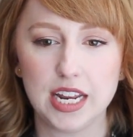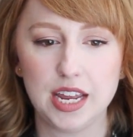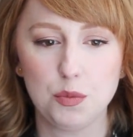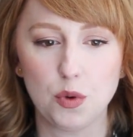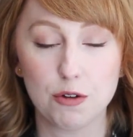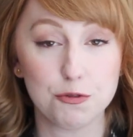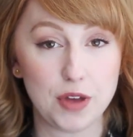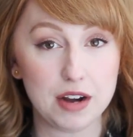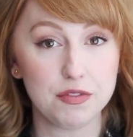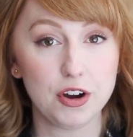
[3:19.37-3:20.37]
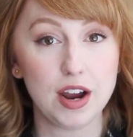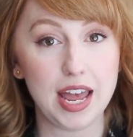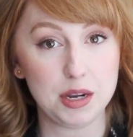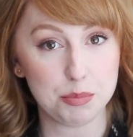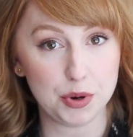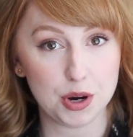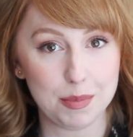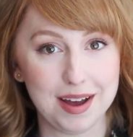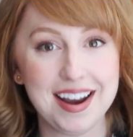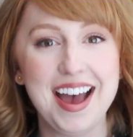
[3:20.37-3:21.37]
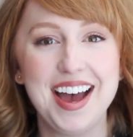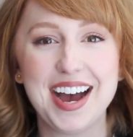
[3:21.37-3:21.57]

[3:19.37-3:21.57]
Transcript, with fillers: in were vetiver and bergamot.